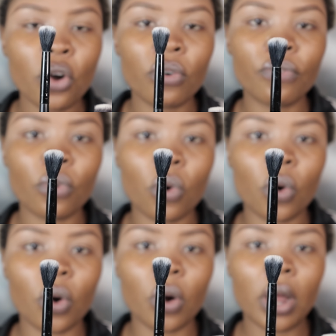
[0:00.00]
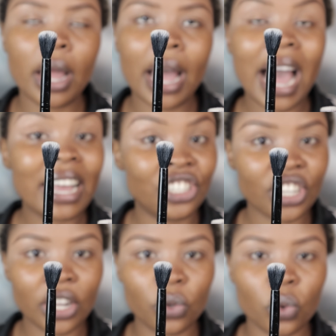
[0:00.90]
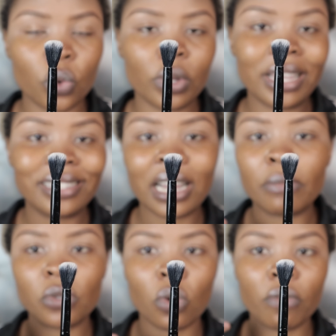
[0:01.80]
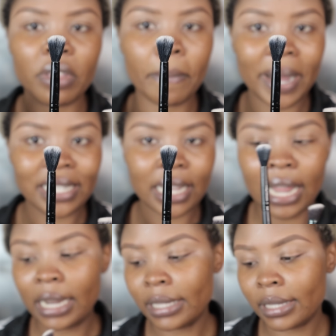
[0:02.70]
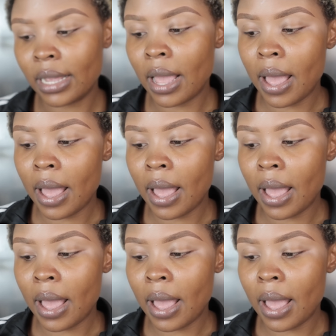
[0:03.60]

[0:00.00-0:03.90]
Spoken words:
for eyeshadow in terms of the matte colors.